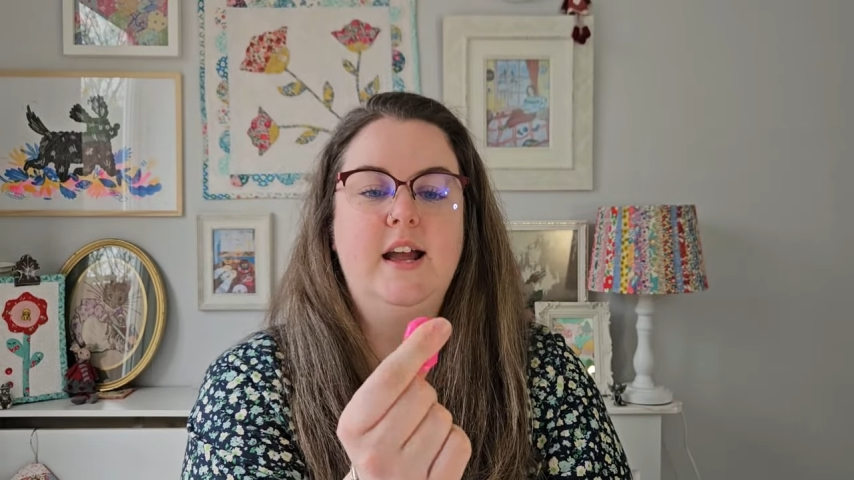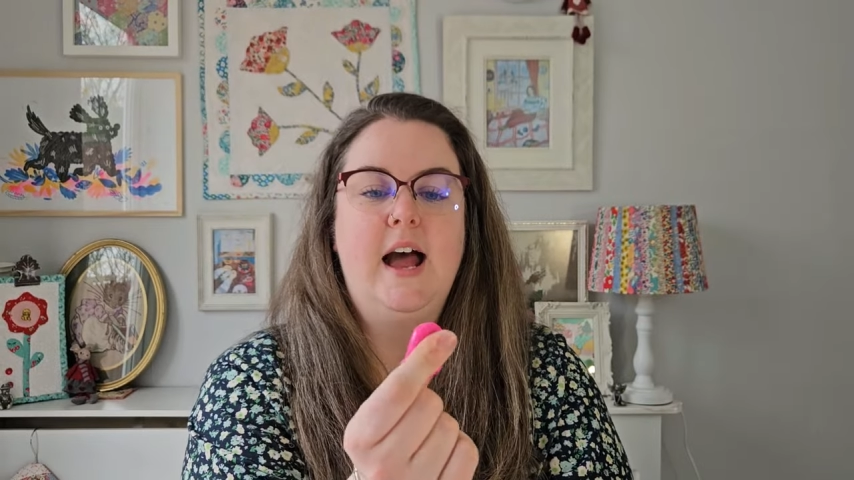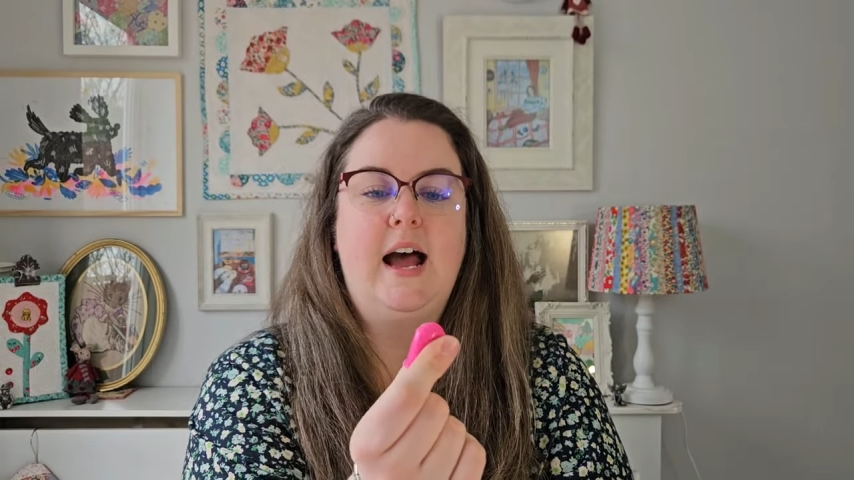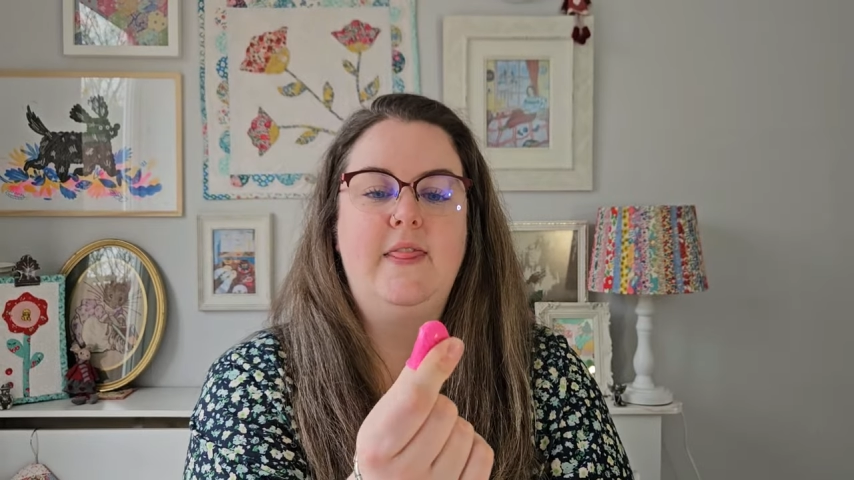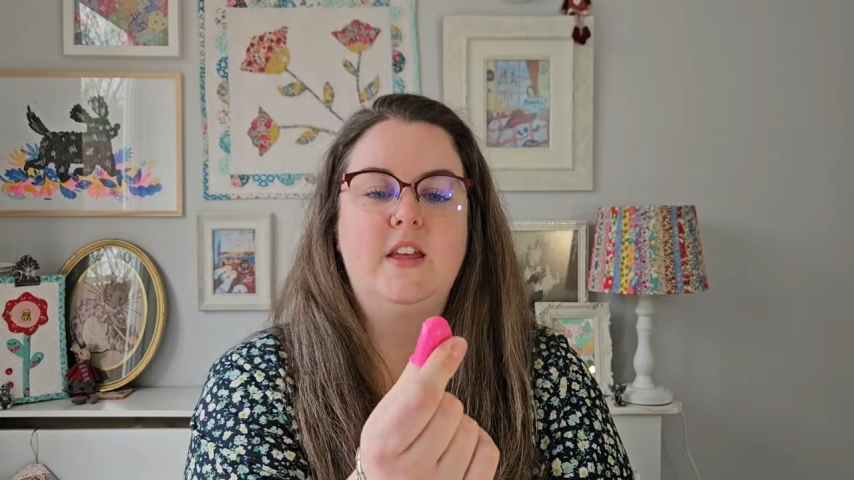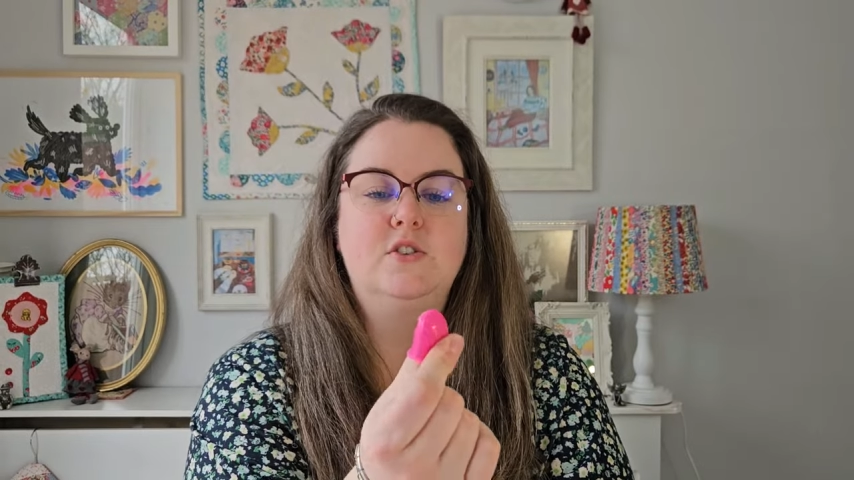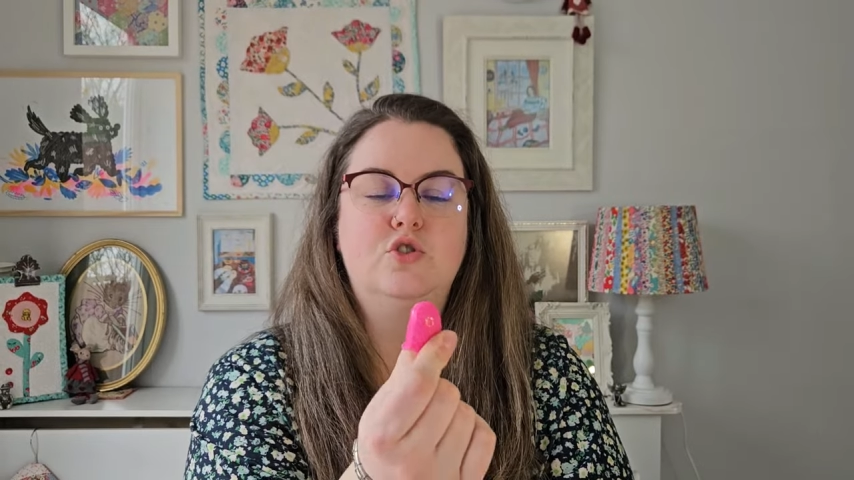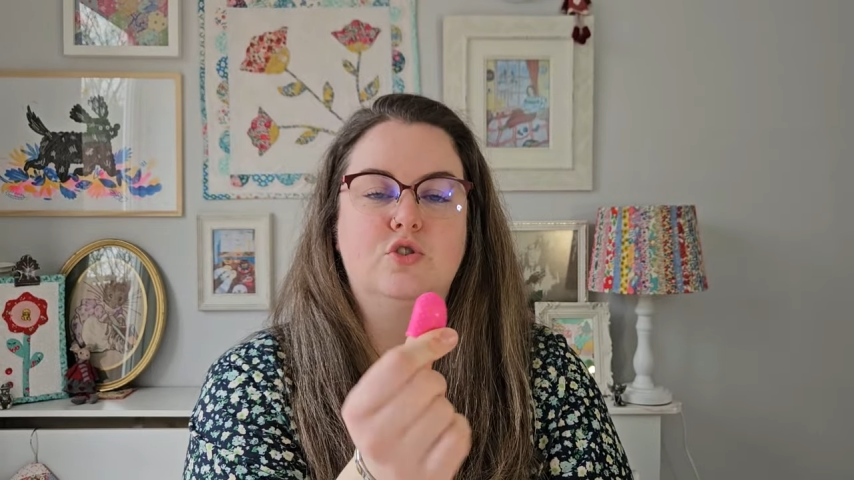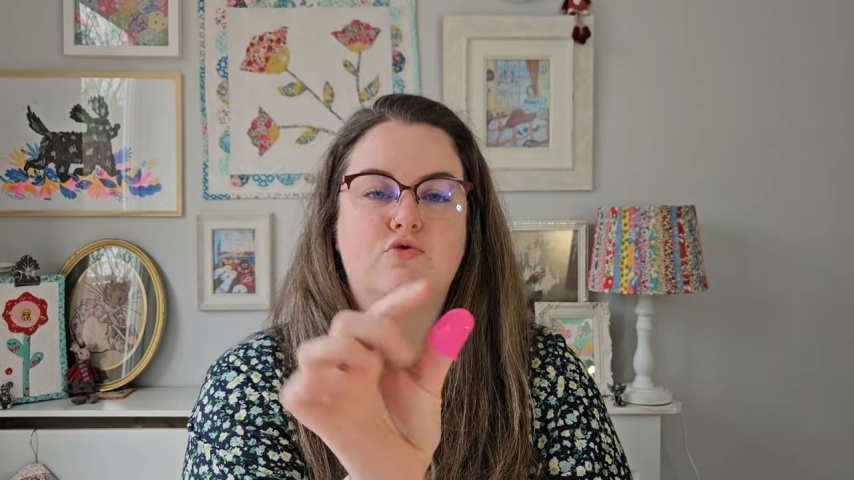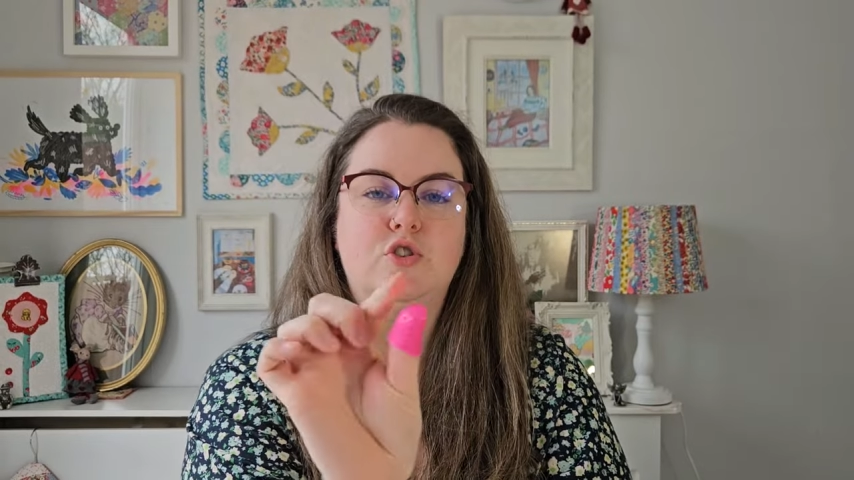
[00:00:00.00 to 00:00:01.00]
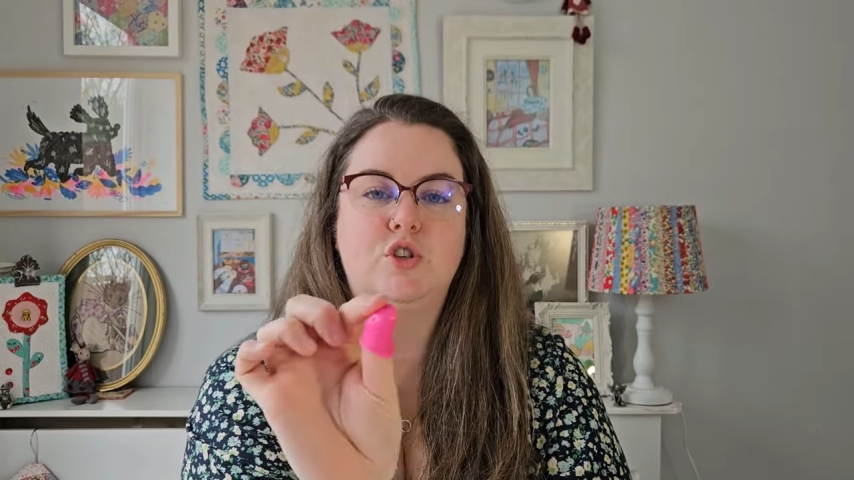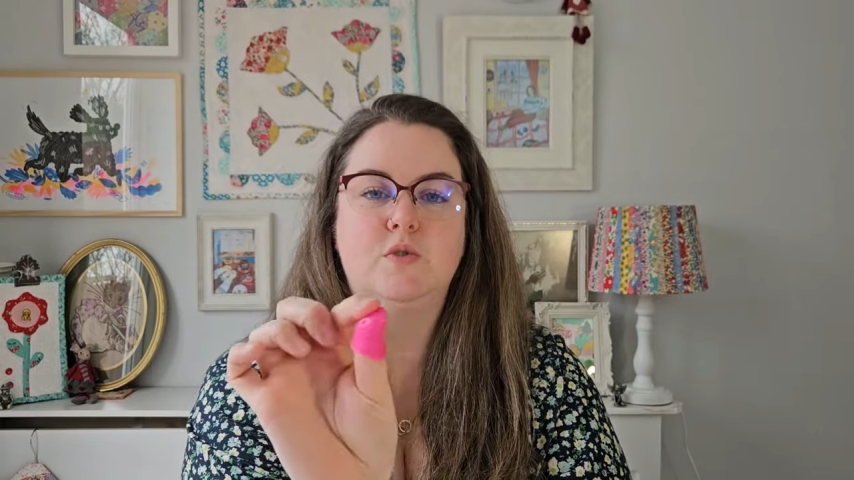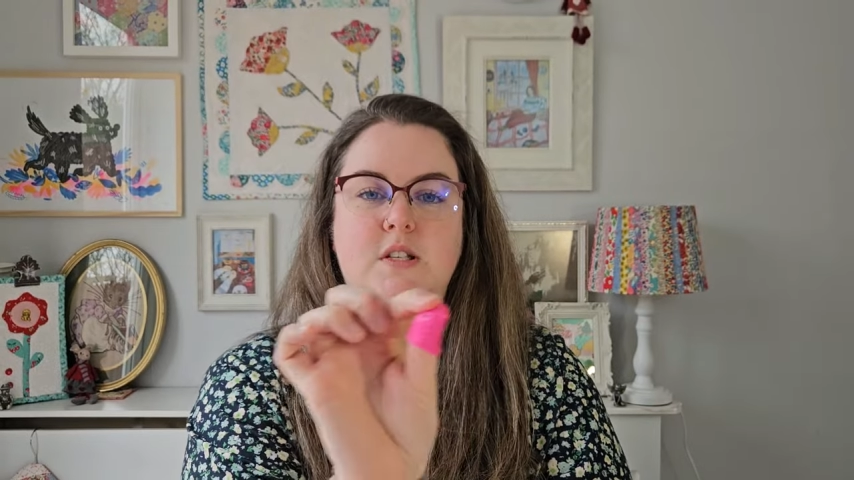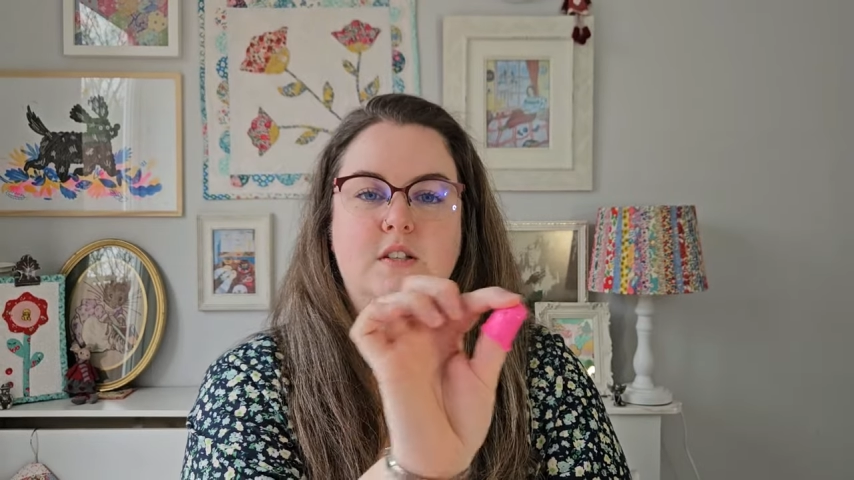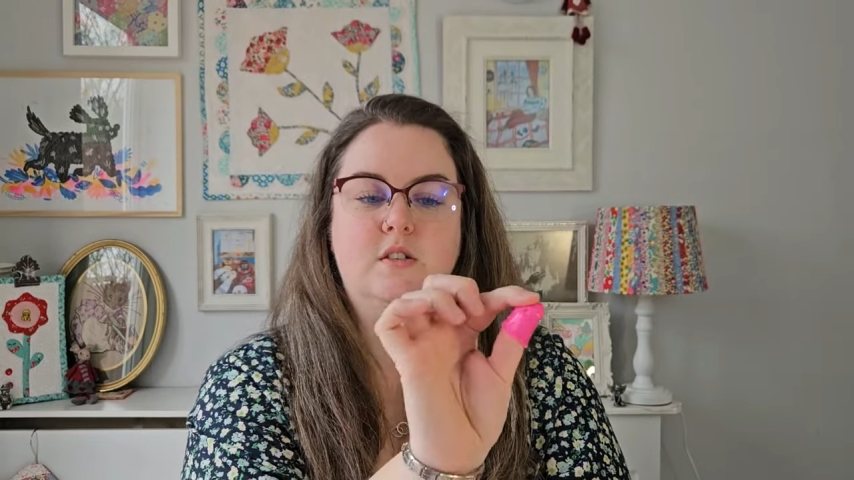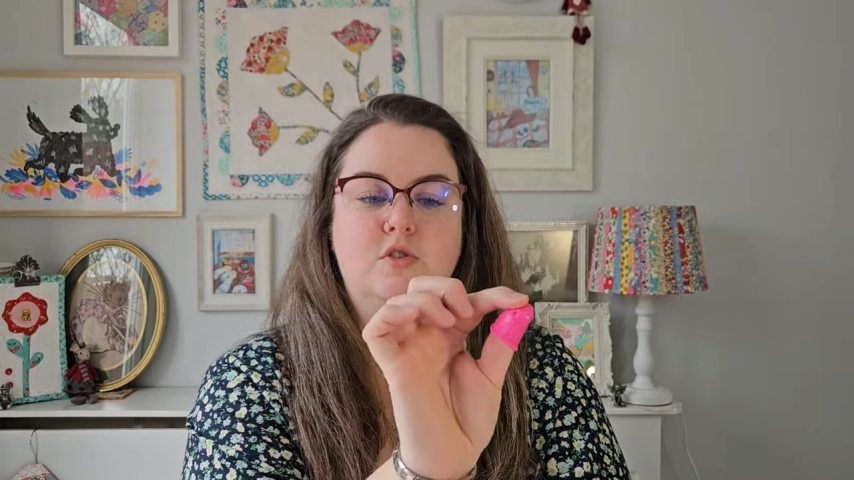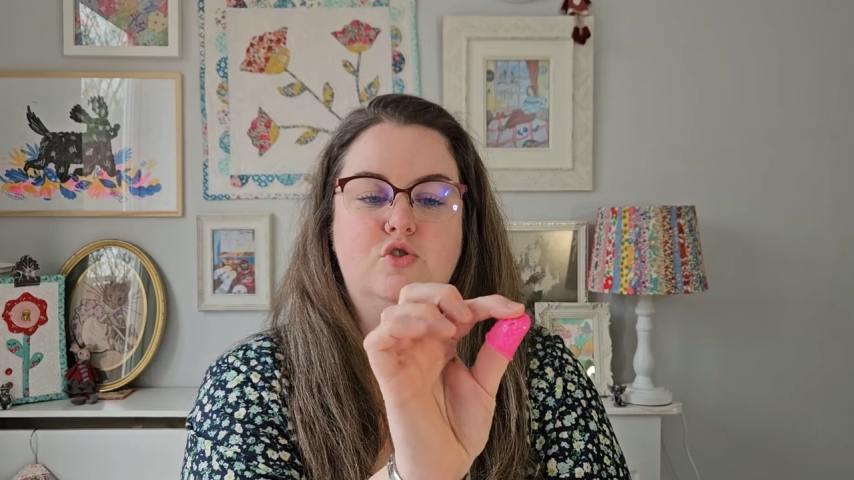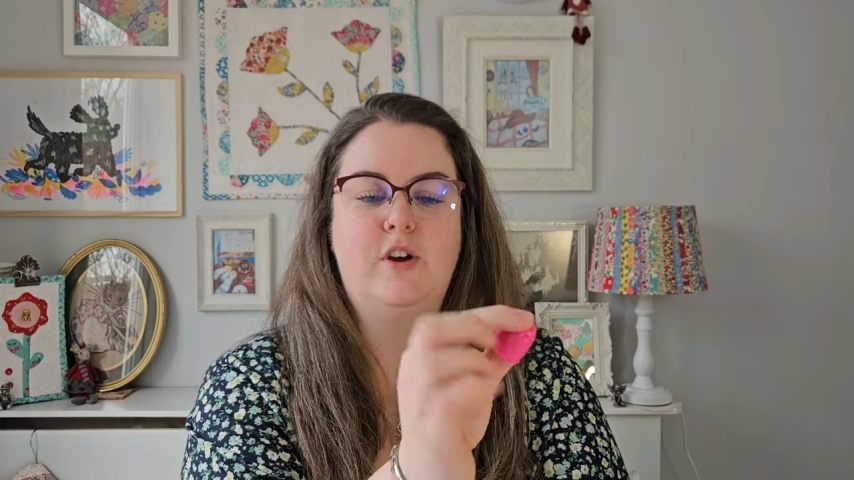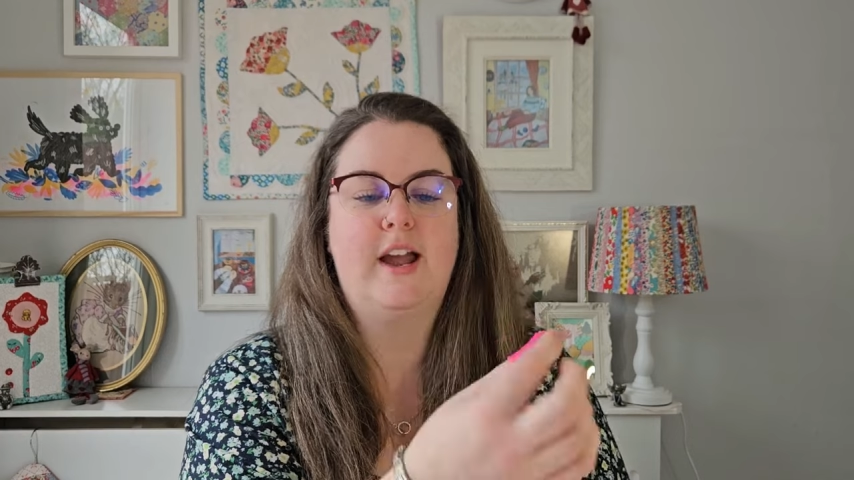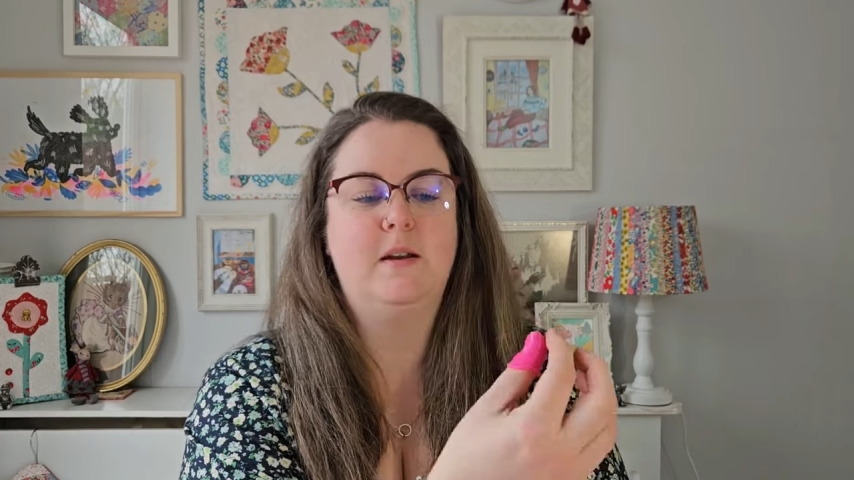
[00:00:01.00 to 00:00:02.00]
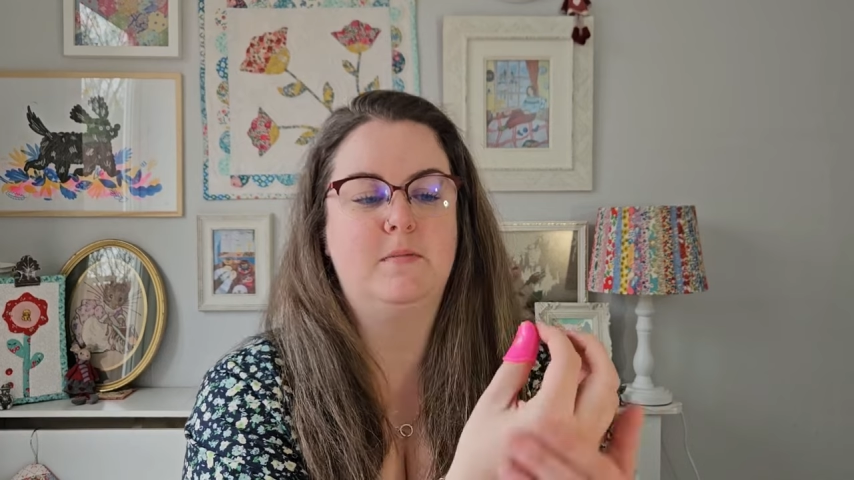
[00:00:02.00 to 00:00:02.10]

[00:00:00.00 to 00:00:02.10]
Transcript: and this just reduces the strain,